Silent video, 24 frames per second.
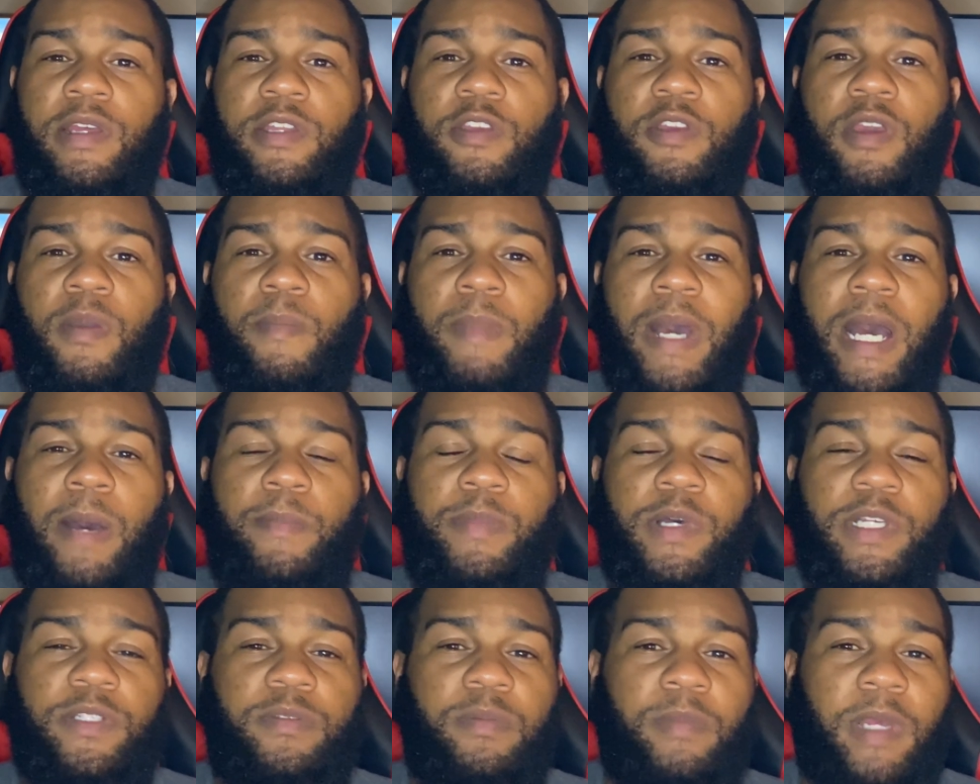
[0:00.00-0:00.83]
You can buy
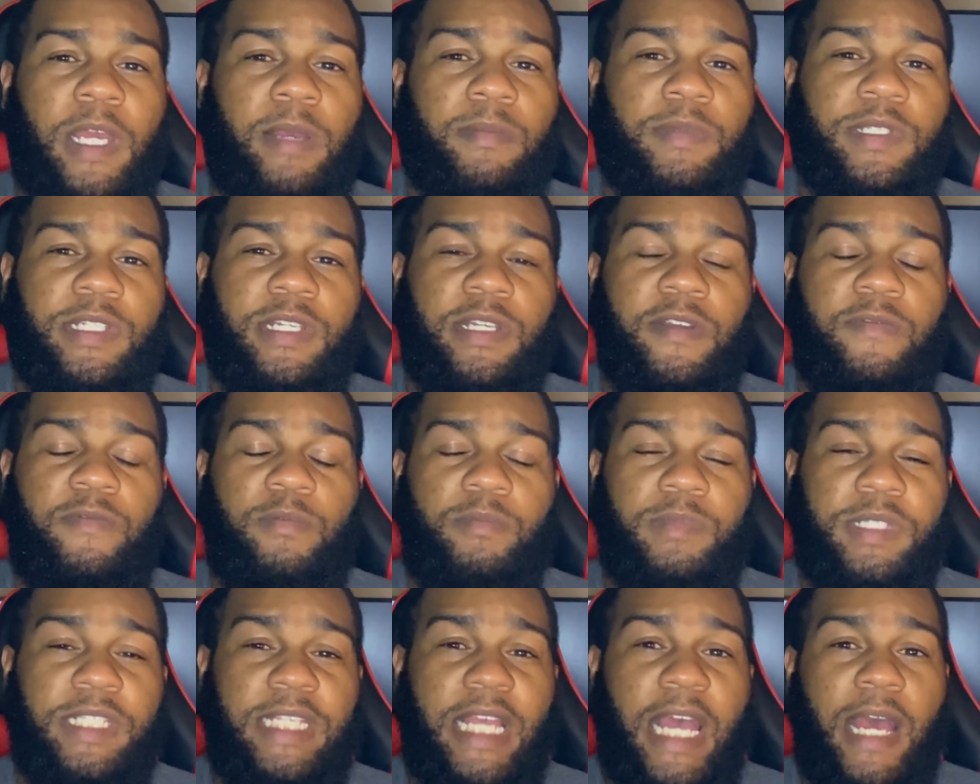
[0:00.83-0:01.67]
books from Amazon,
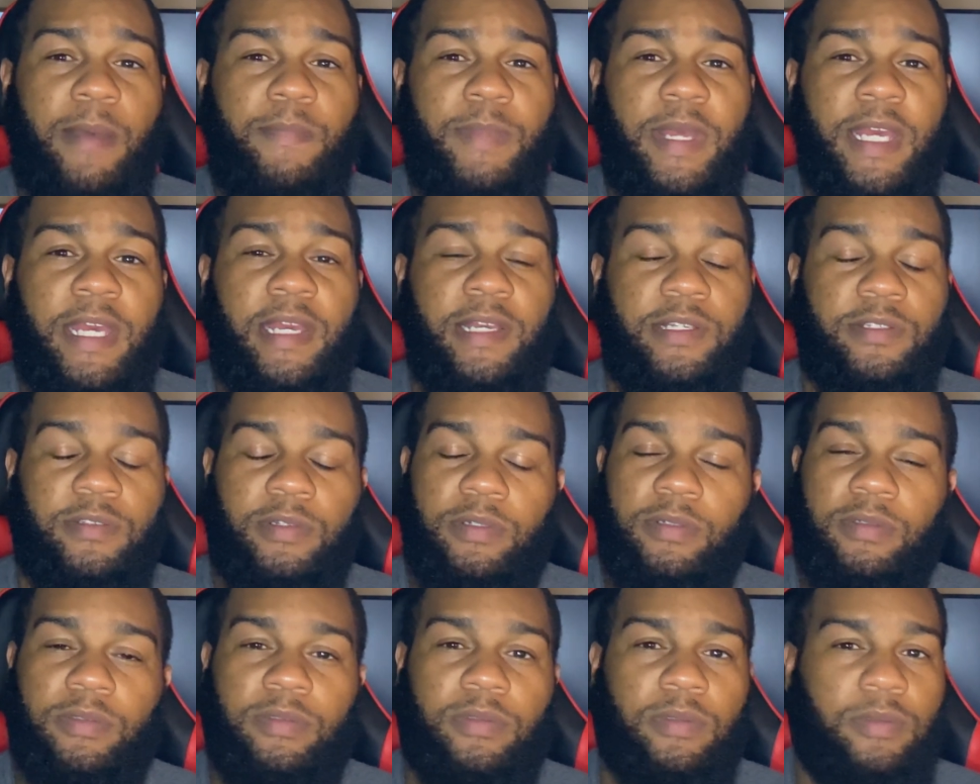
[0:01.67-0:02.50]
Sybex,
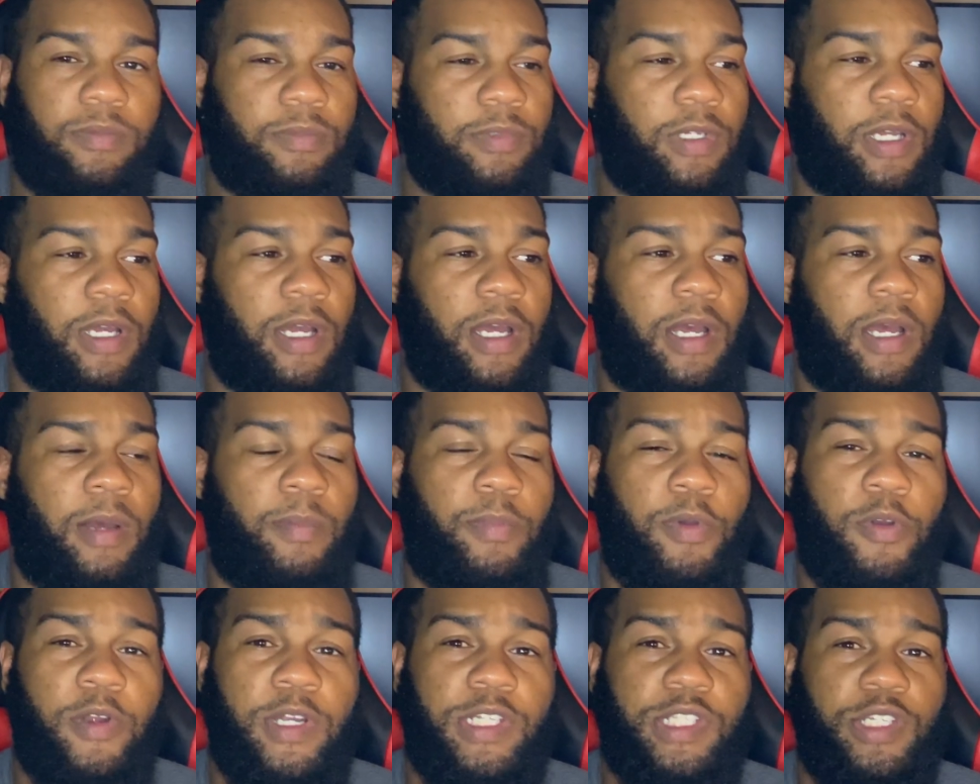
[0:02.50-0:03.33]

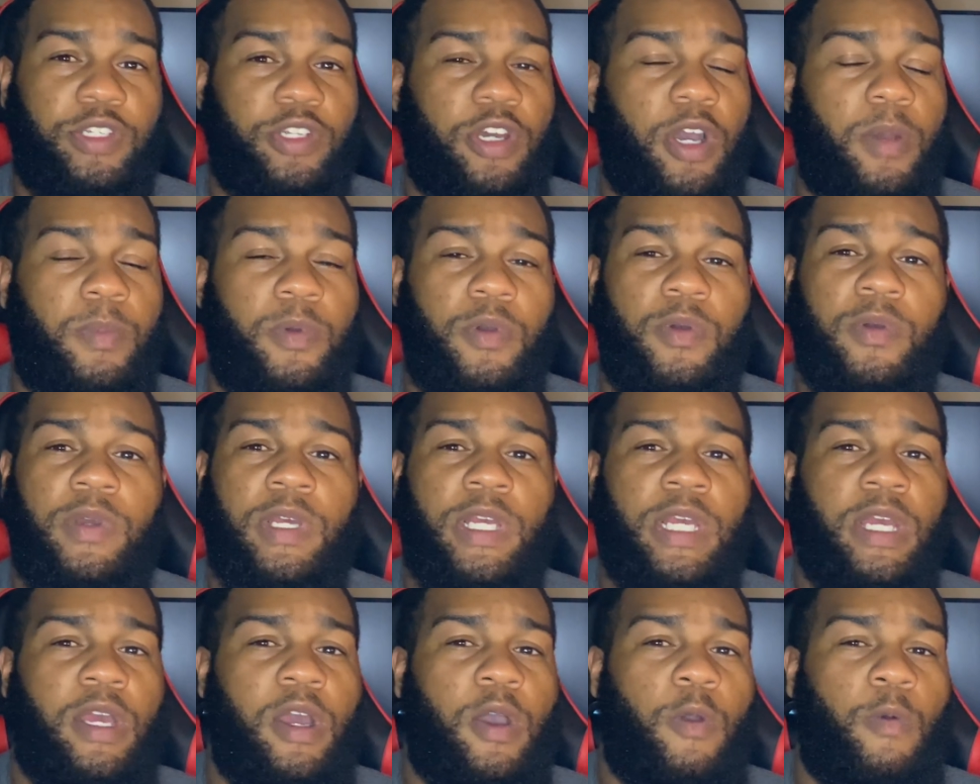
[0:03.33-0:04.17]
Barnes and Noble,
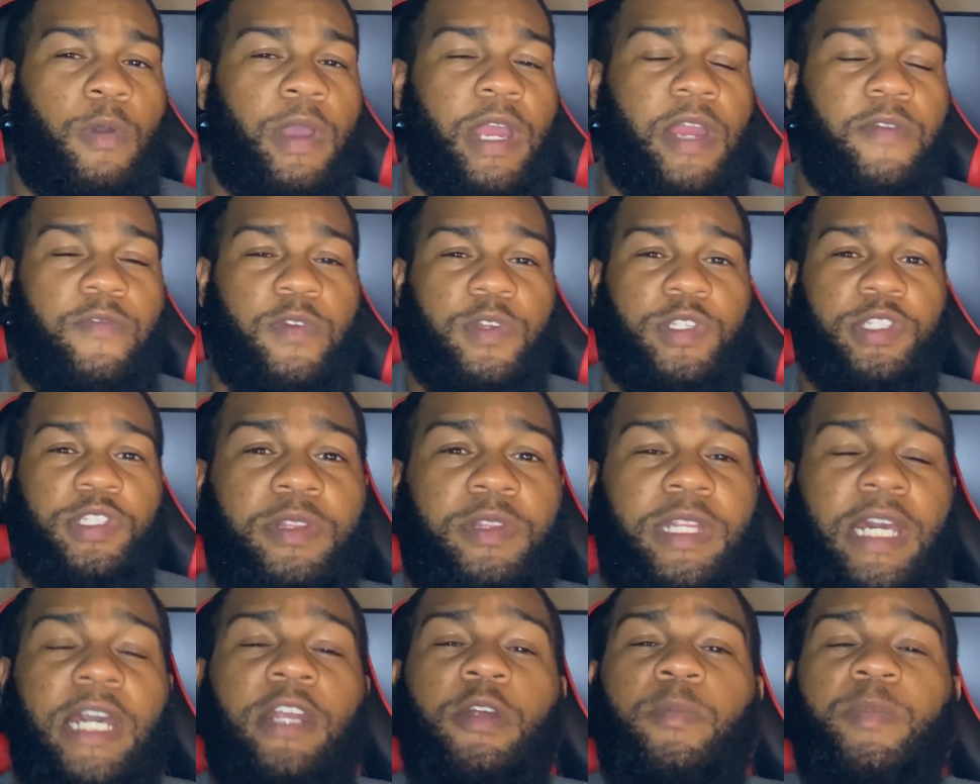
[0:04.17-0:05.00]
wherever.
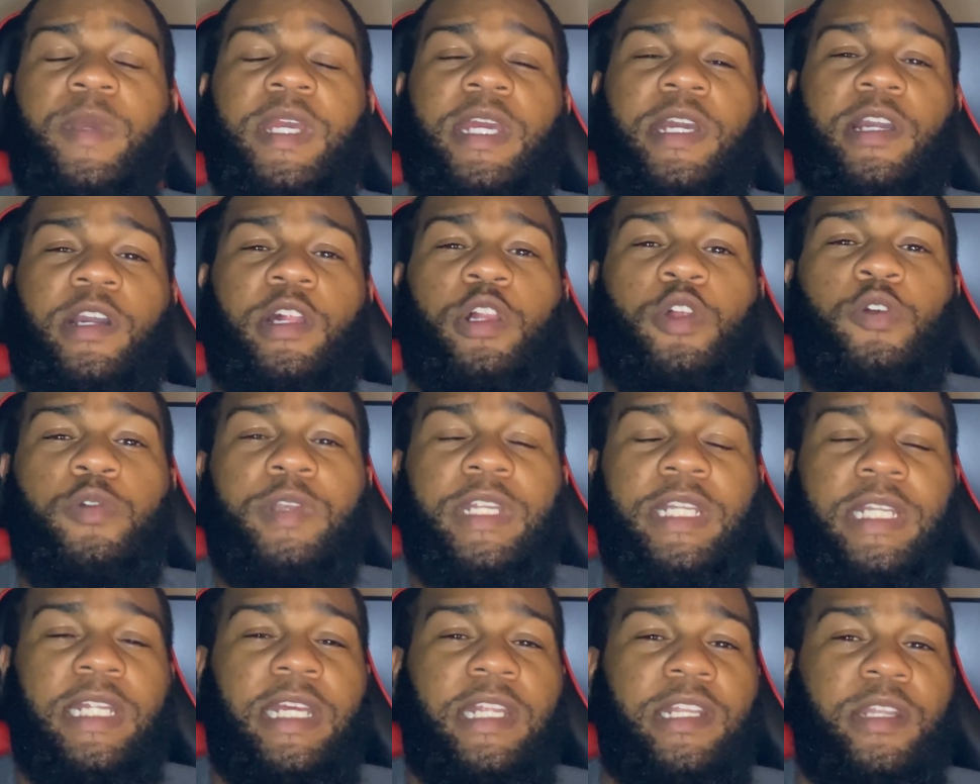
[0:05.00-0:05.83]
that'll be
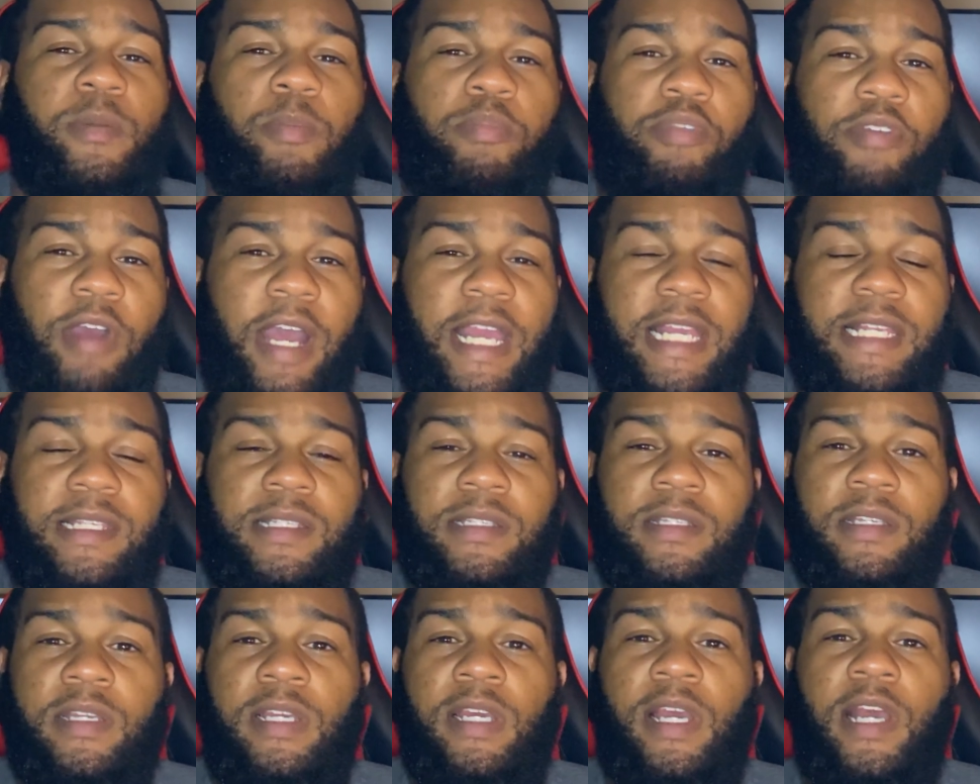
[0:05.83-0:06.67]
included in the
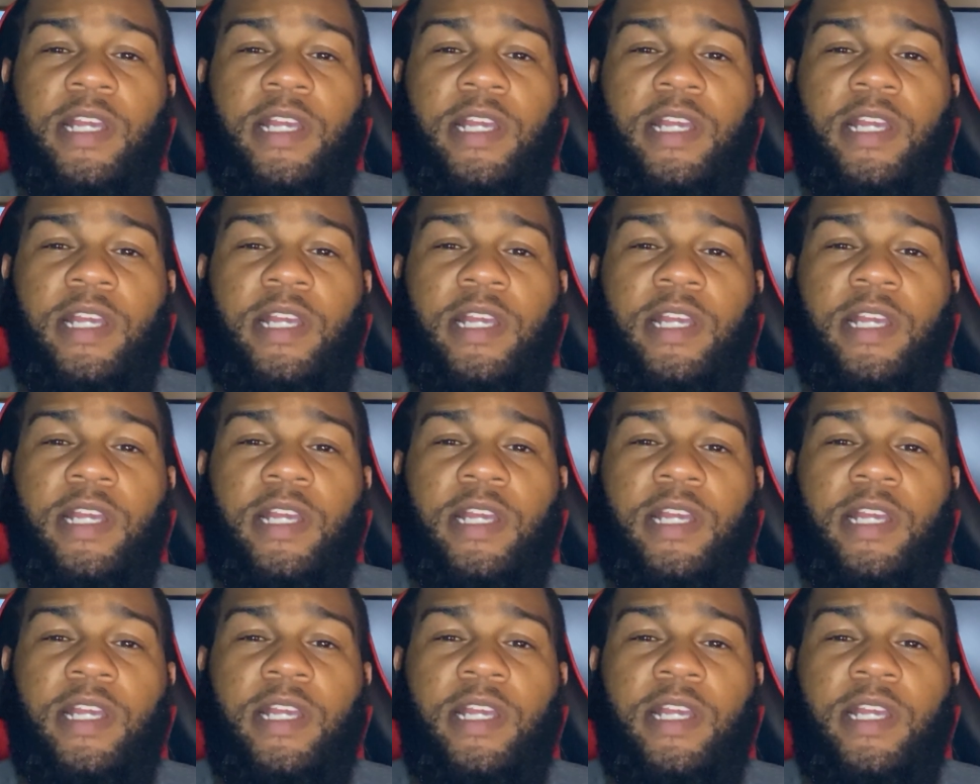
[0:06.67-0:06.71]
price.